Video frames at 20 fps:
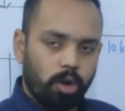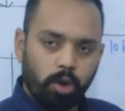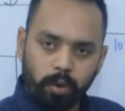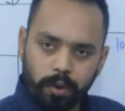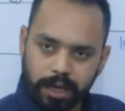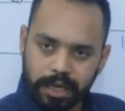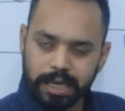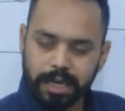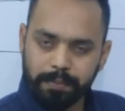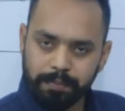
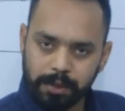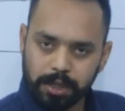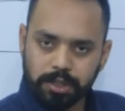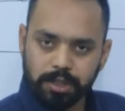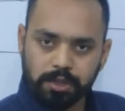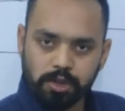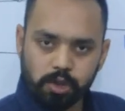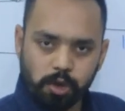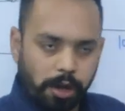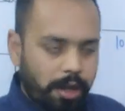lower
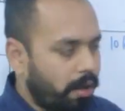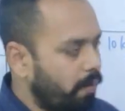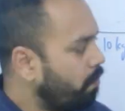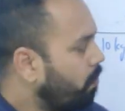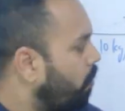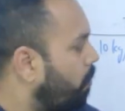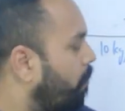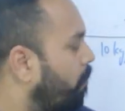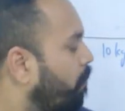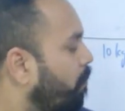temperature
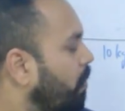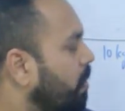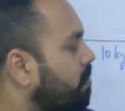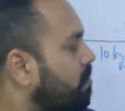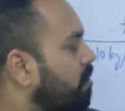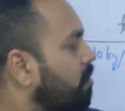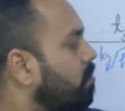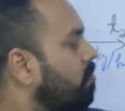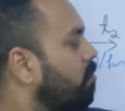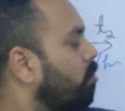stream
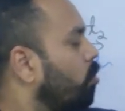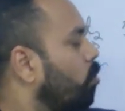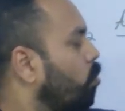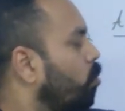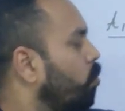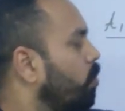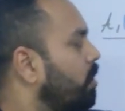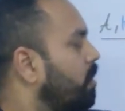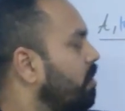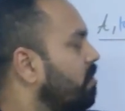mixes
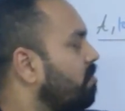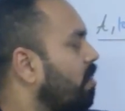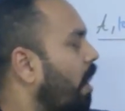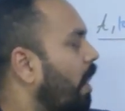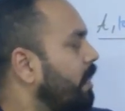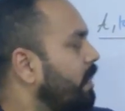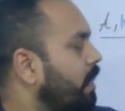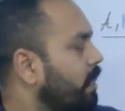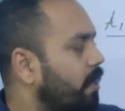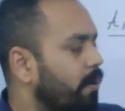with this
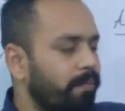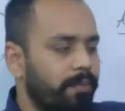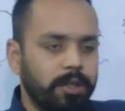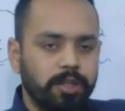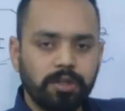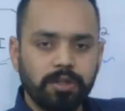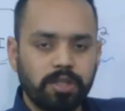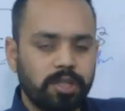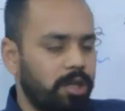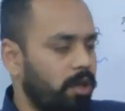higher
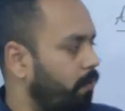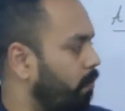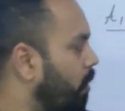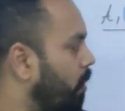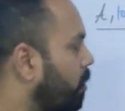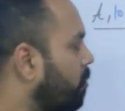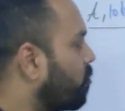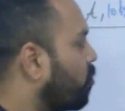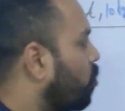temperature stream, let